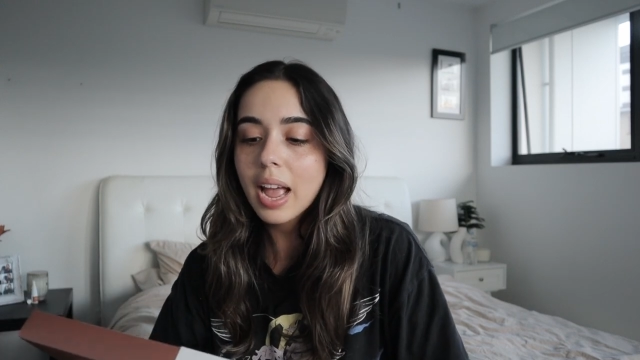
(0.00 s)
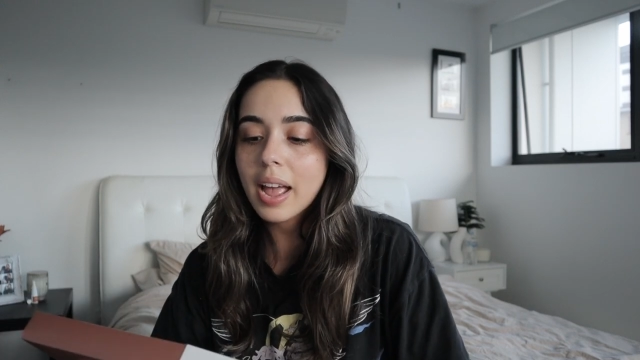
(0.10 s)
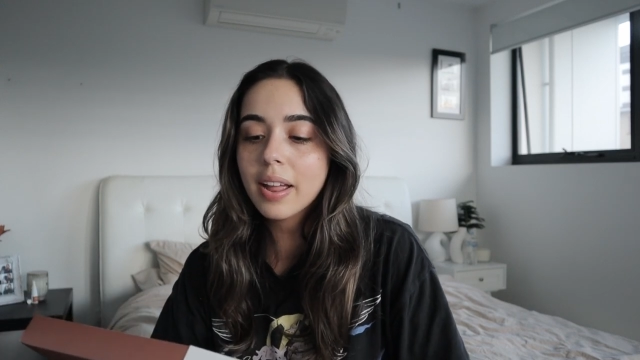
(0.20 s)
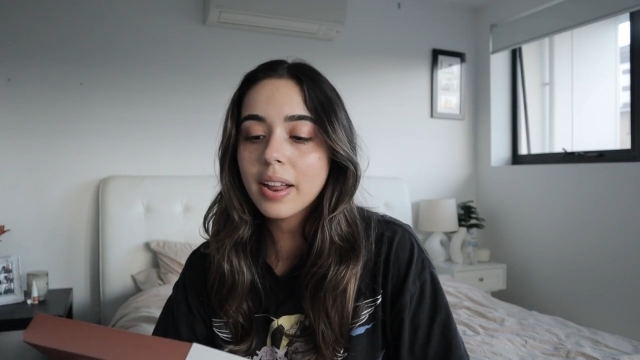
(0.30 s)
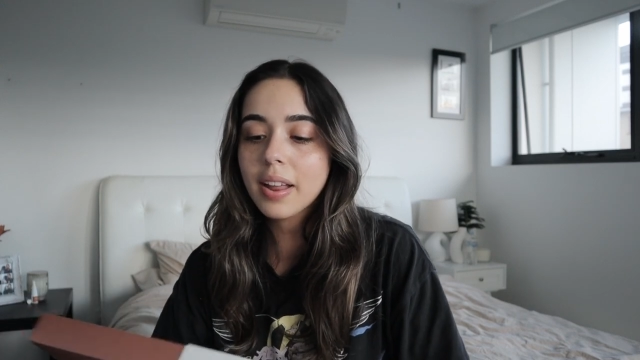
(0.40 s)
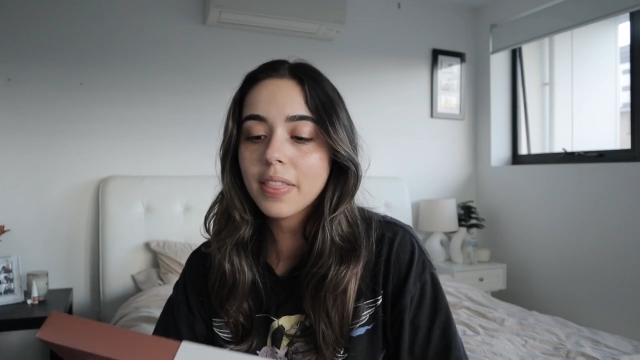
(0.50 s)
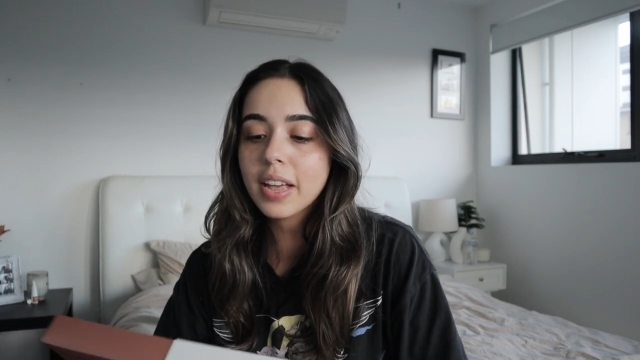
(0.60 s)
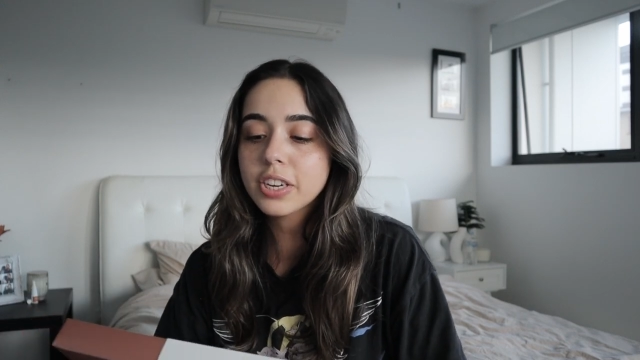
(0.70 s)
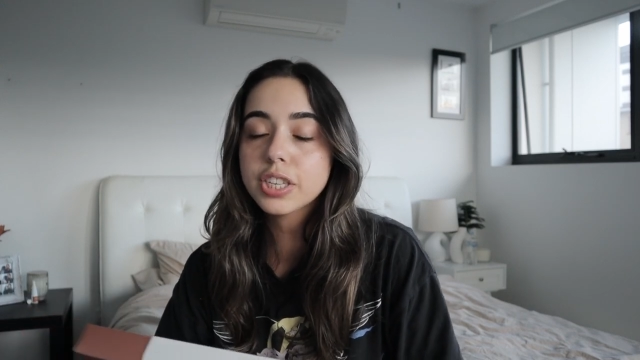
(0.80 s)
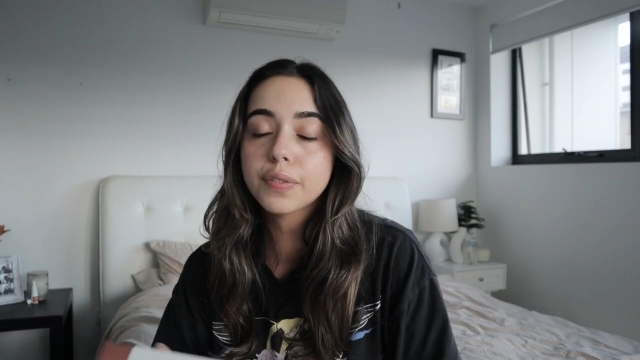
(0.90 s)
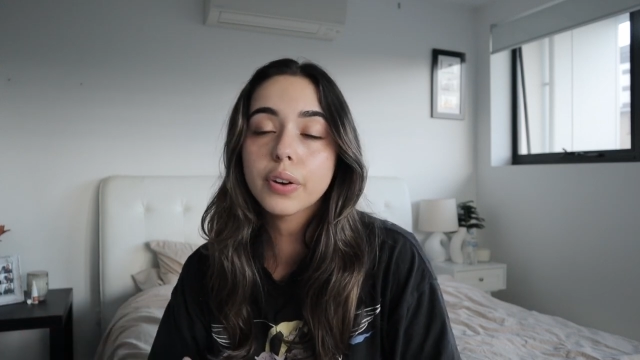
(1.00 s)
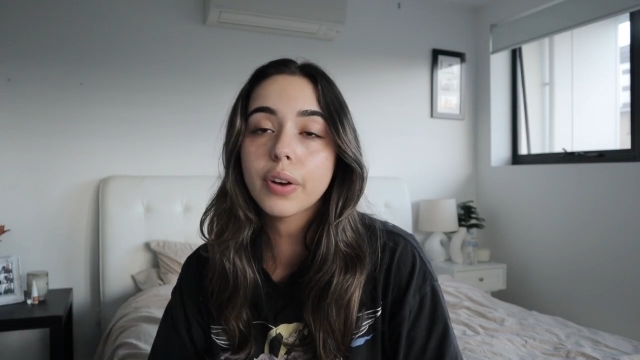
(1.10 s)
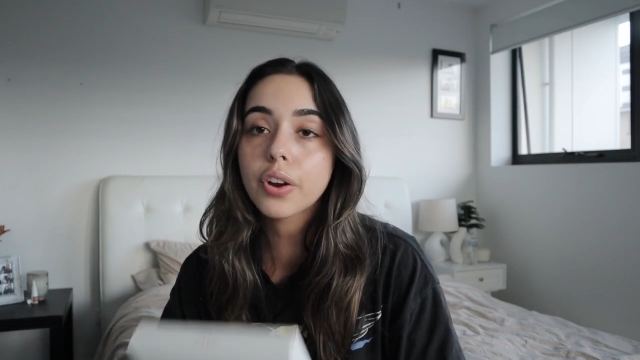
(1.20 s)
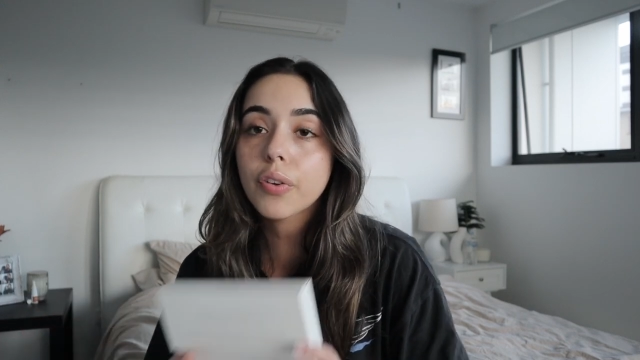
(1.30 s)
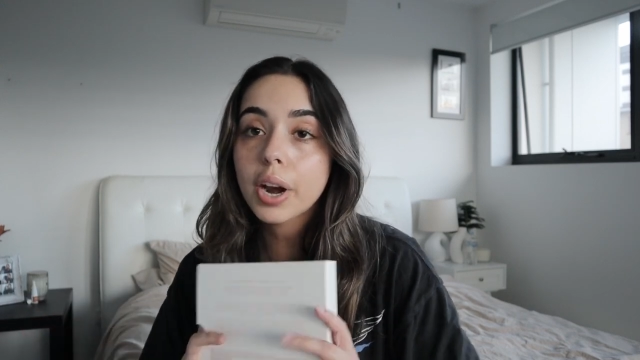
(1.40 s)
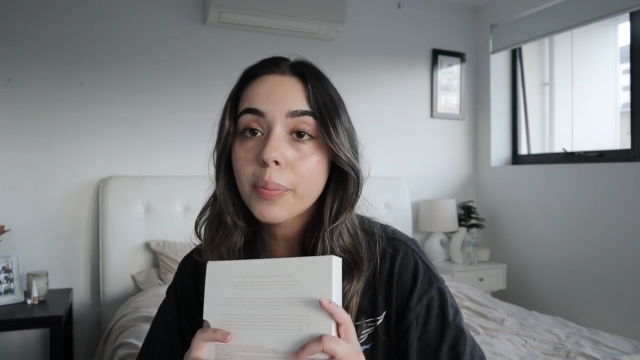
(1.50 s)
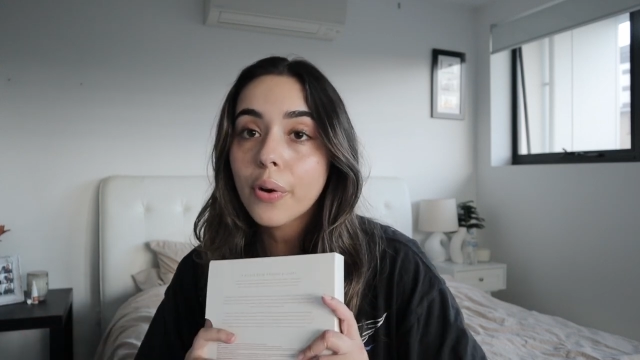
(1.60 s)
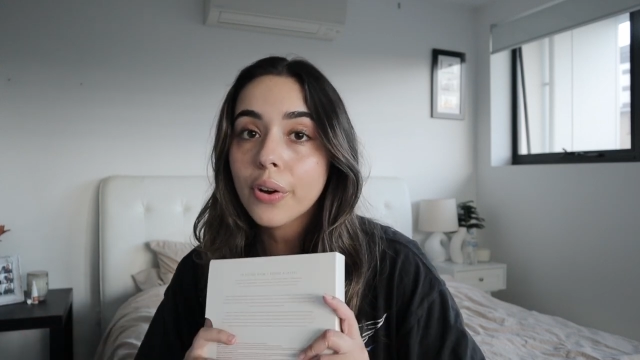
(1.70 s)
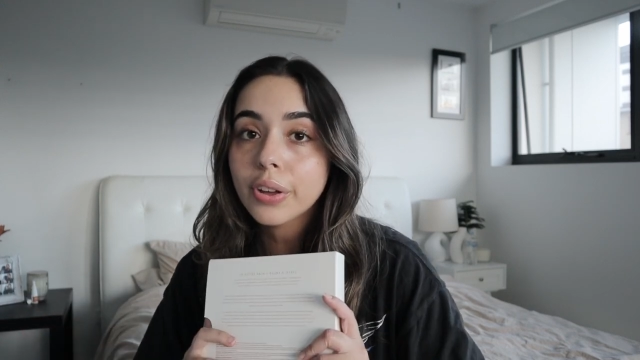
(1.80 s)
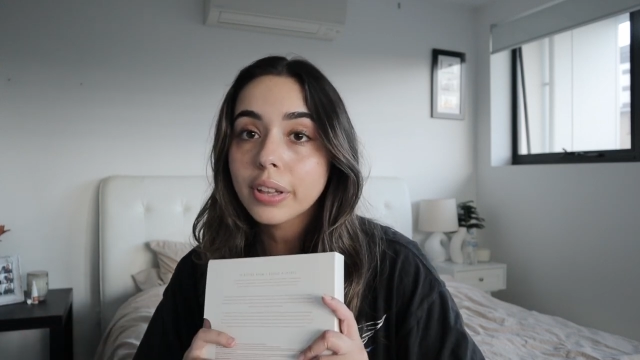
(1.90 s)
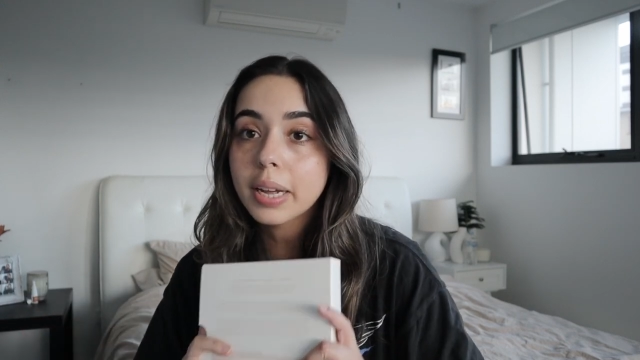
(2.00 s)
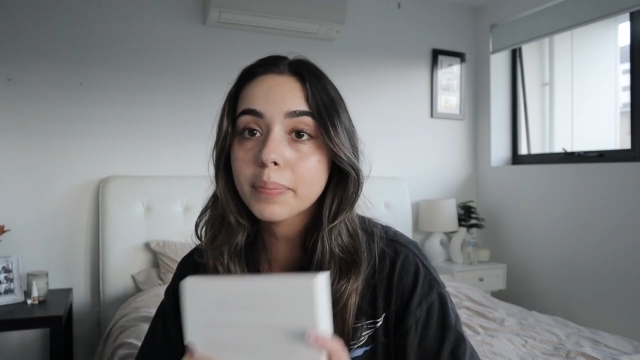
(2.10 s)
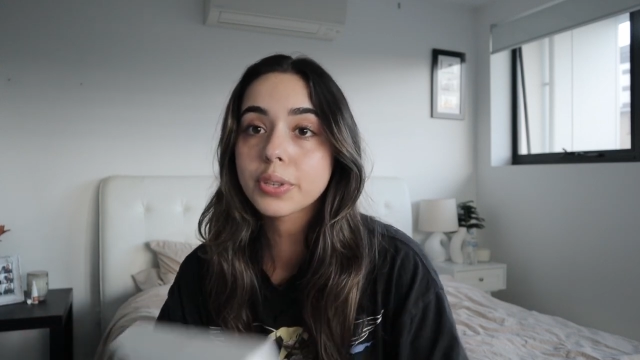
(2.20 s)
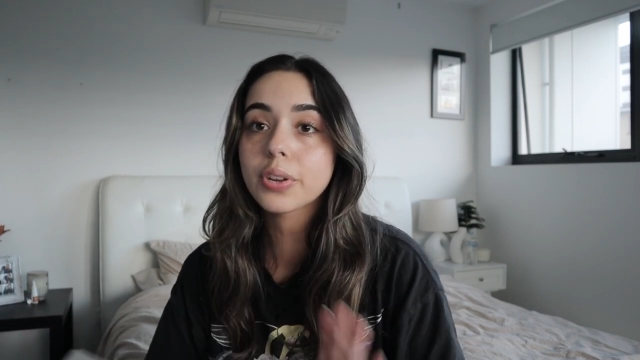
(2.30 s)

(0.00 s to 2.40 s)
and they just feel incredible on your lips.